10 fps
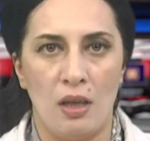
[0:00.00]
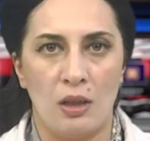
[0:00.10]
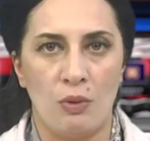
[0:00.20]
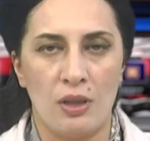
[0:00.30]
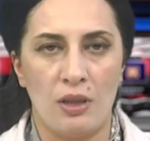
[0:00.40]

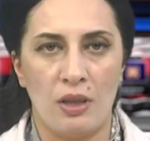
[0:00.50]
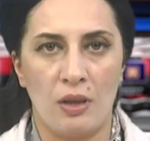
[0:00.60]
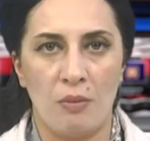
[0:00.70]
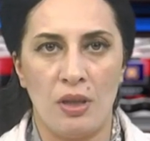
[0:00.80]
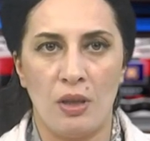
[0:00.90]
The Western
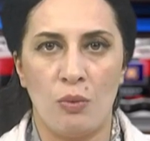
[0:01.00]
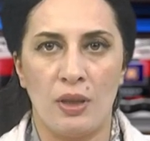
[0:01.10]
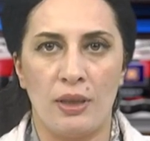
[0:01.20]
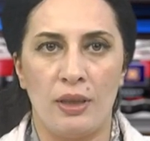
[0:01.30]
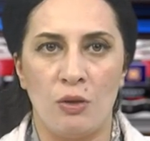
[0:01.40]
Armenia
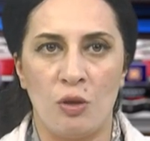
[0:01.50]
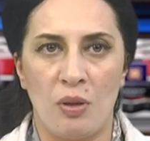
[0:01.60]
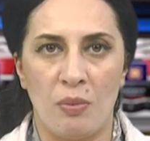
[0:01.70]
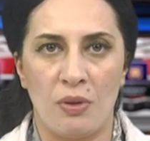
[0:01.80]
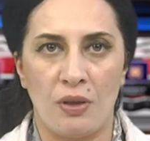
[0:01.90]
weekly
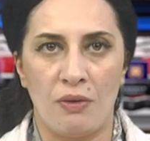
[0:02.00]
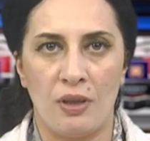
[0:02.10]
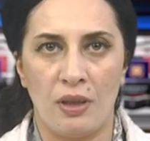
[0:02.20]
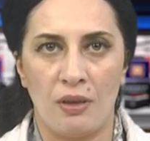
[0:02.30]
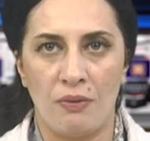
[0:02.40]
newspaper of
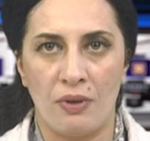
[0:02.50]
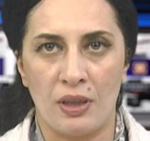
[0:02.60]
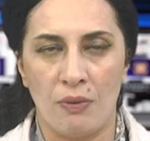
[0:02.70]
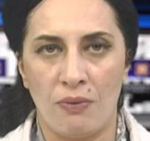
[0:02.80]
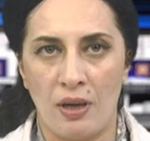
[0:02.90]
the
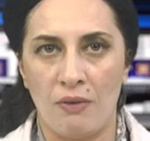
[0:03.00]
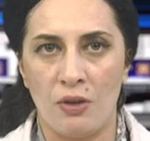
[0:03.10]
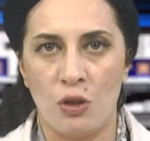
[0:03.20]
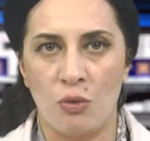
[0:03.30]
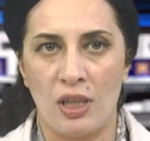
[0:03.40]
45
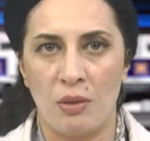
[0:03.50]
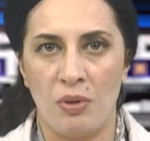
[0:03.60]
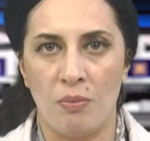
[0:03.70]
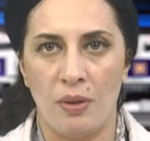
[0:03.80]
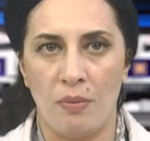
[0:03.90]
issue has
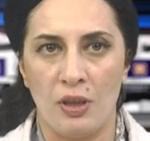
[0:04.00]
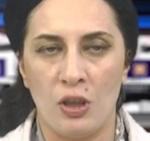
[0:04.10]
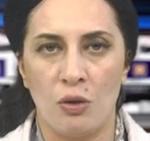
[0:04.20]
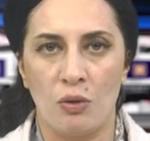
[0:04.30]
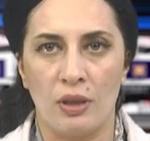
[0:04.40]
been
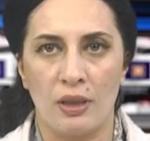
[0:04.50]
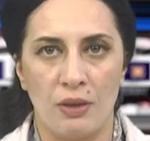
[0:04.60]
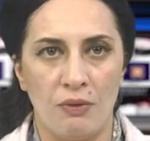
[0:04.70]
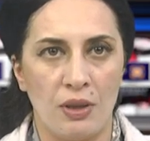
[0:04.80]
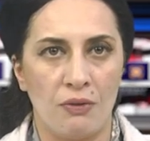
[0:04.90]
published. On the
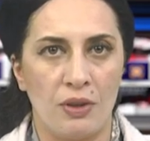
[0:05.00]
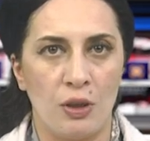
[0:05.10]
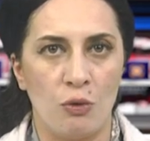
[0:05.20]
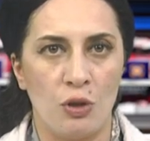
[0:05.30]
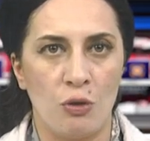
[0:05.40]
cover of the
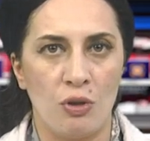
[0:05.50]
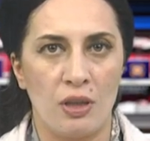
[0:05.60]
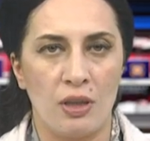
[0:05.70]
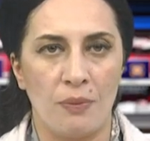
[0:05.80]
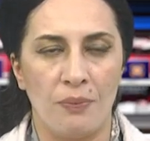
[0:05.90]
new issue
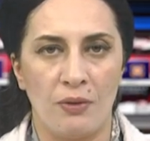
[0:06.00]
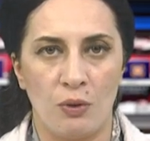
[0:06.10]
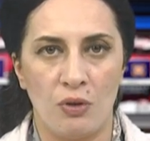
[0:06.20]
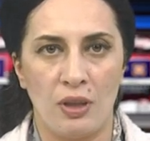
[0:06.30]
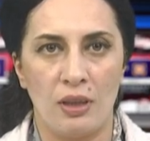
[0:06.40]
is the
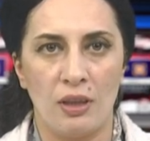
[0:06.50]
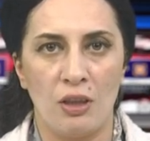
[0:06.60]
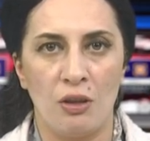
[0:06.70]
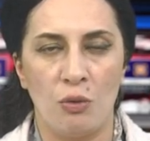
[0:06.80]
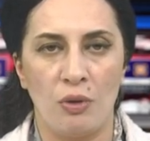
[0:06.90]
photo
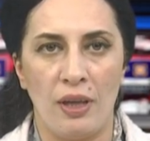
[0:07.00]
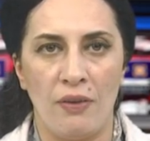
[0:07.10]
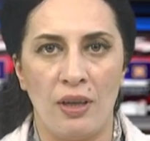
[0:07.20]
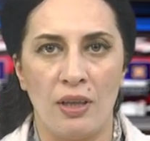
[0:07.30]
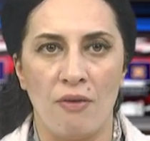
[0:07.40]
dedicated to the
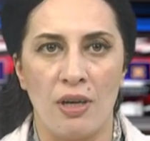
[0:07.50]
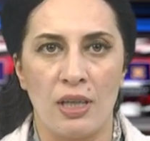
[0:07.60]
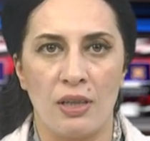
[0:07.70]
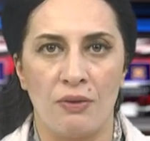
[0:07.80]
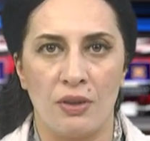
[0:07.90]
8th
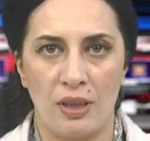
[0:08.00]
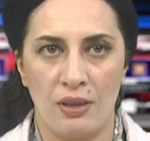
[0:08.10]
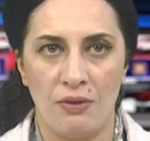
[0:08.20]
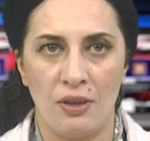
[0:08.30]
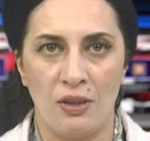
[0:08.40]
anniversary of the
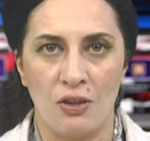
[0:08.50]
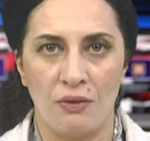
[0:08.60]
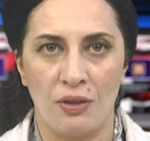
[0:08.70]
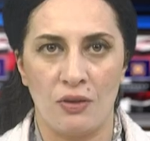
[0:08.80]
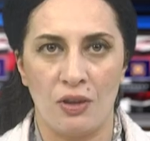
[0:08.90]
ratification
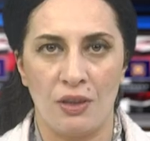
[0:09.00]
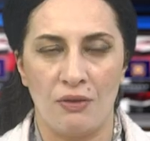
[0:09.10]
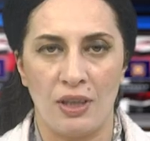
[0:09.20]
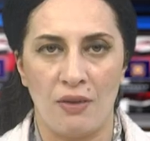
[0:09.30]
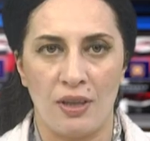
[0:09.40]
of the Treaty of
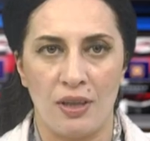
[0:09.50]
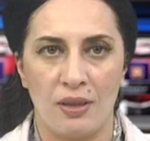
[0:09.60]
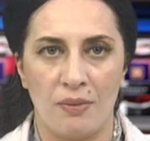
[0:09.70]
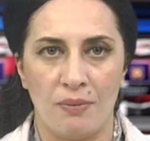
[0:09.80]
Severus.